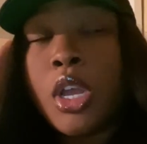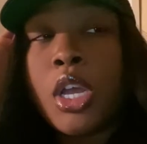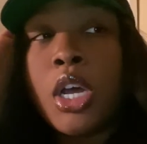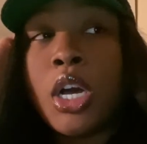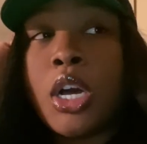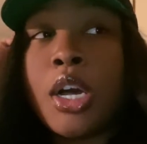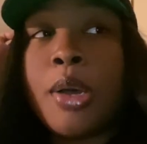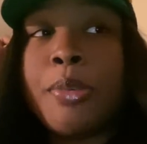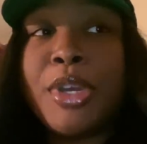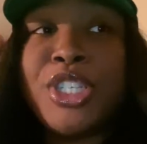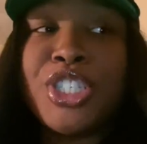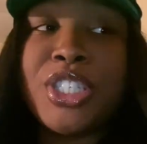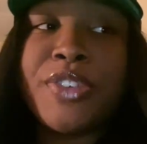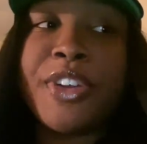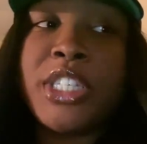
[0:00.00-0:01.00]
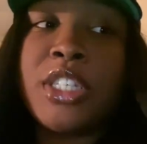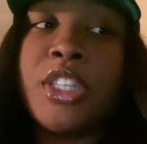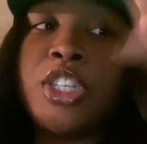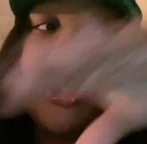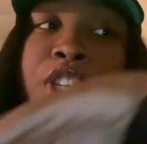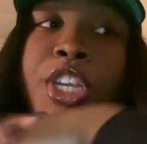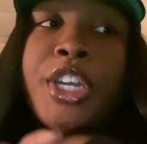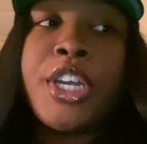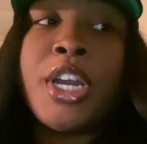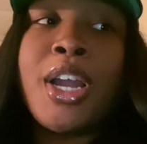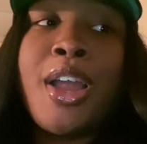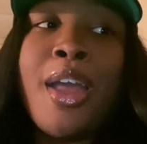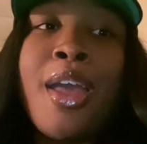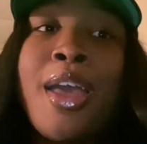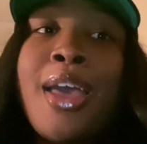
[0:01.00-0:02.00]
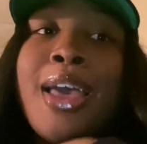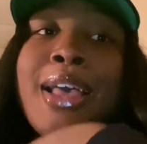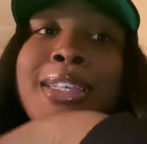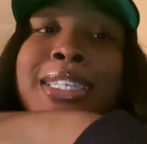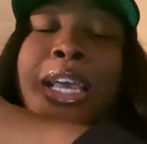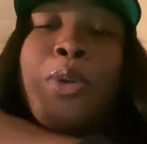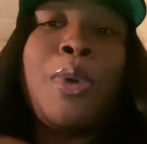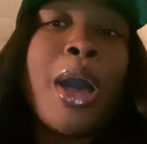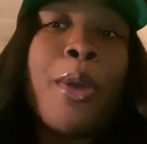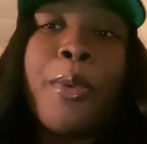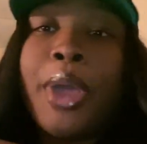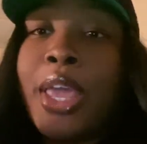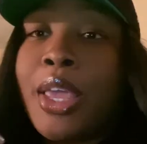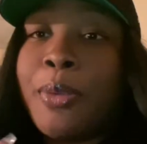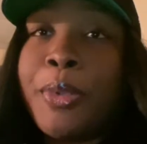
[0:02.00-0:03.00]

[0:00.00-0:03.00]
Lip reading: And just the rest of this year, it's like, why wait?